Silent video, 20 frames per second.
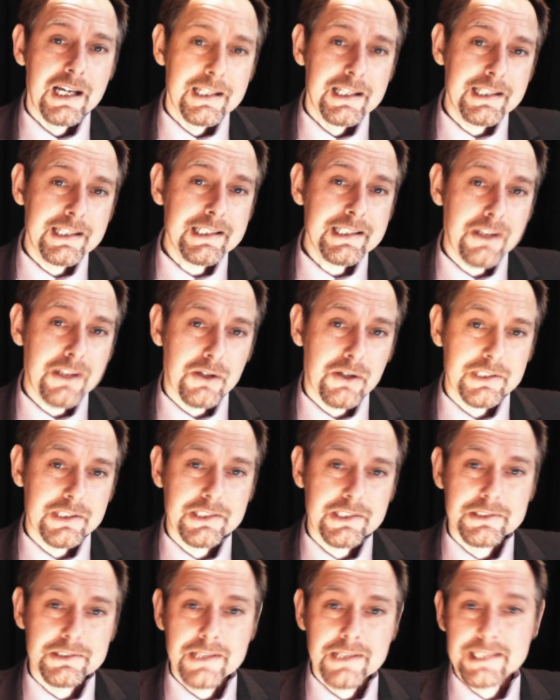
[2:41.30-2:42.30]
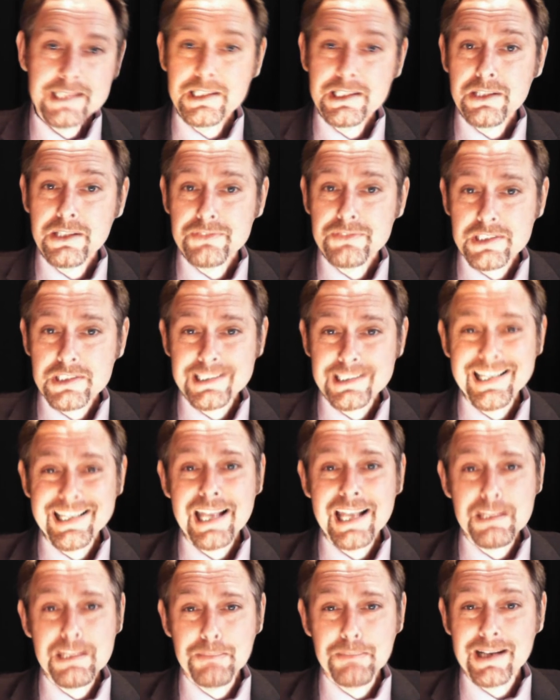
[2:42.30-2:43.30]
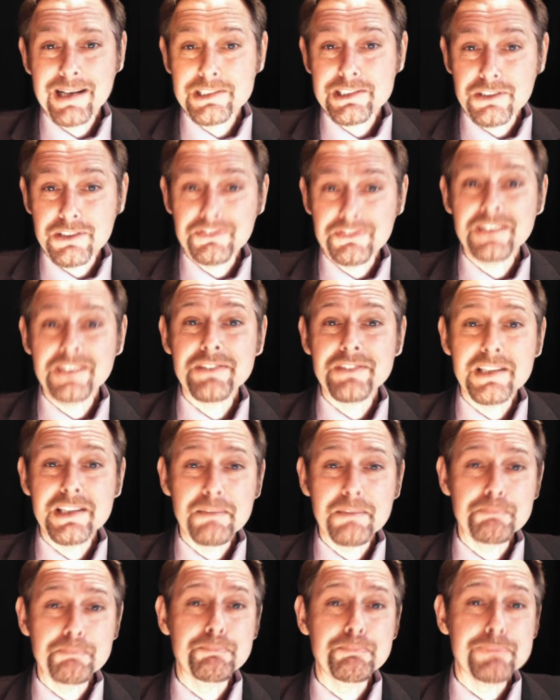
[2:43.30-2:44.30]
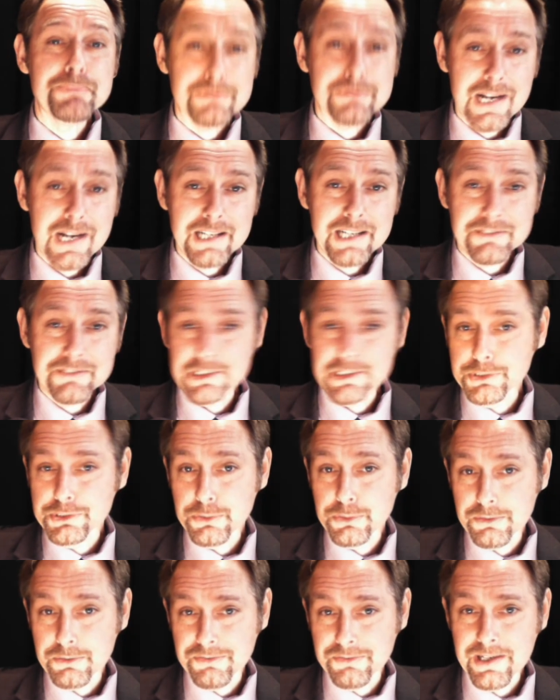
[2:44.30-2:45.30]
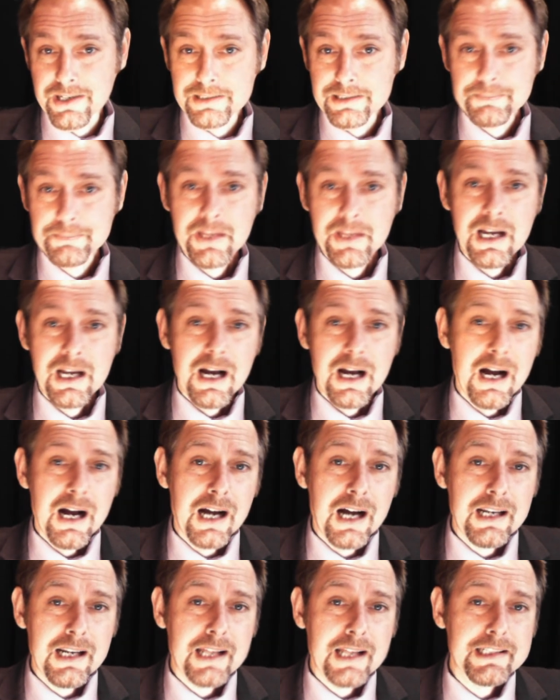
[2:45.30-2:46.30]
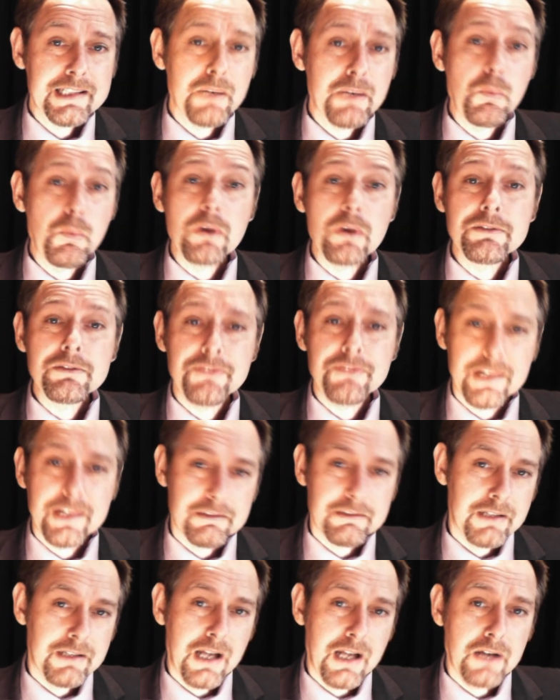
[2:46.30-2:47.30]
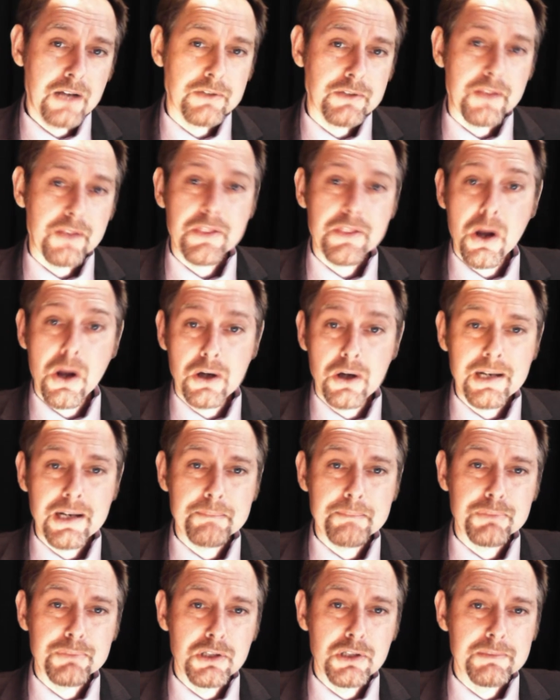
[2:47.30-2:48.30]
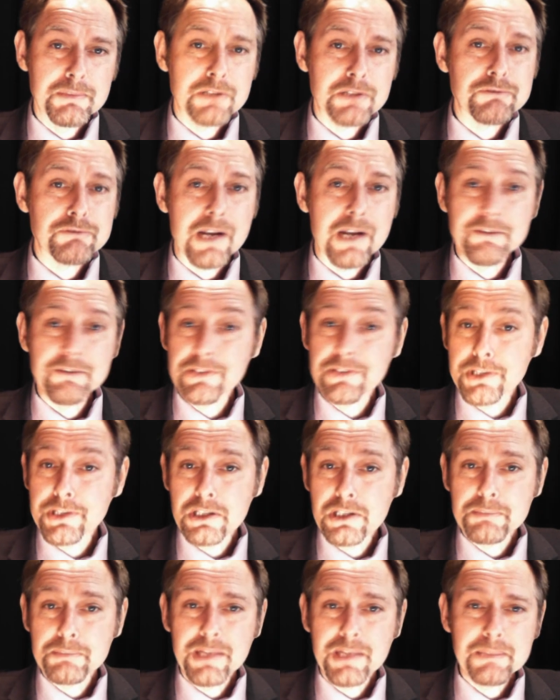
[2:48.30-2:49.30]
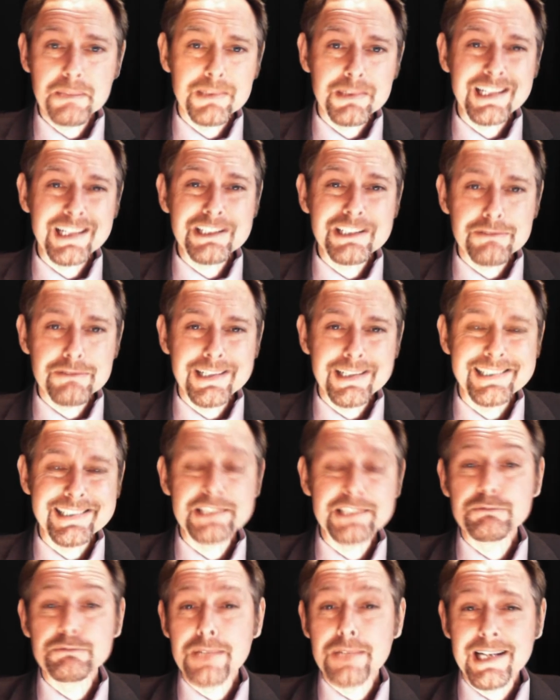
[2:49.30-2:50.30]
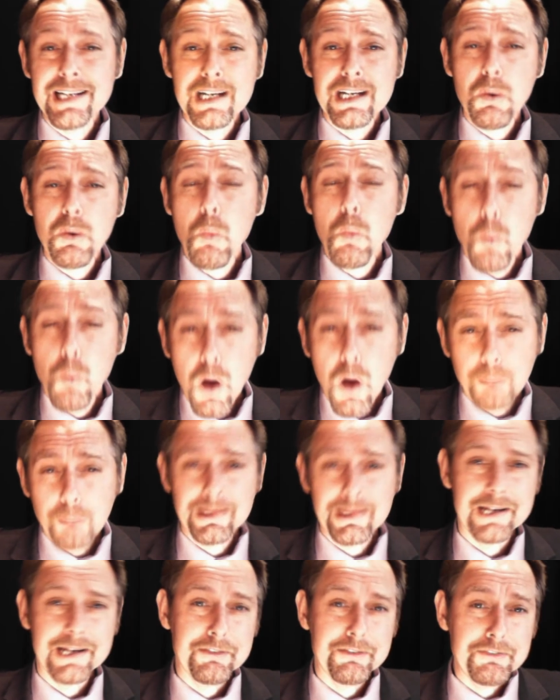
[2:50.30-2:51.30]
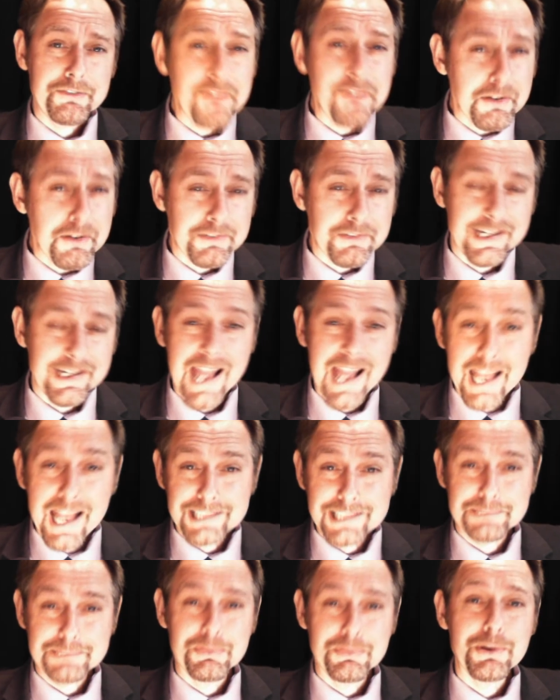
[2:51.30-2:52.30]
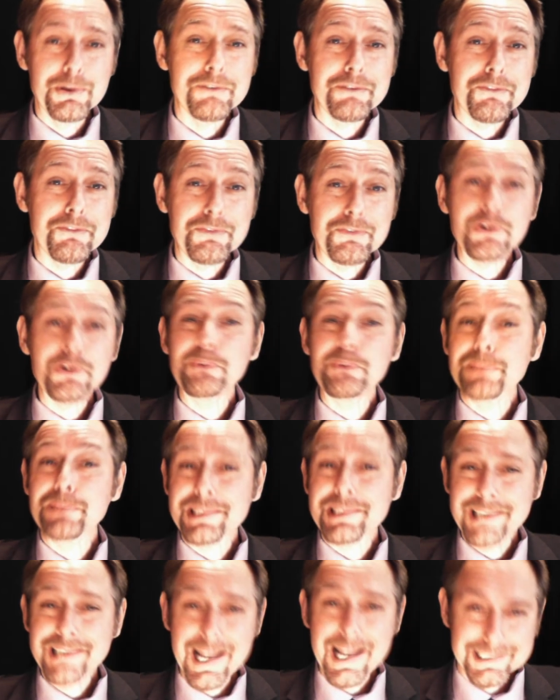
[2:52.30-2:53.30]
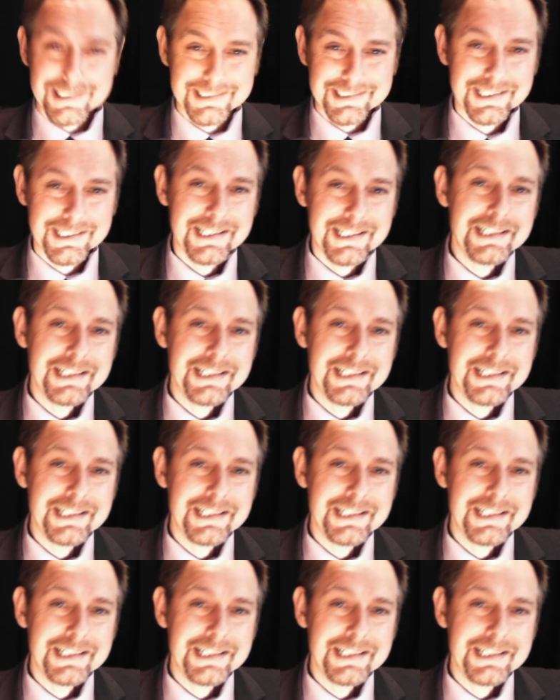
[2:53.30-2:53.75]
This article is enough to scare the pants off even the bravest Europhile. Highlighting one figure alone, the unemployment rate for young people in Greece is running at a whopping 58.4%.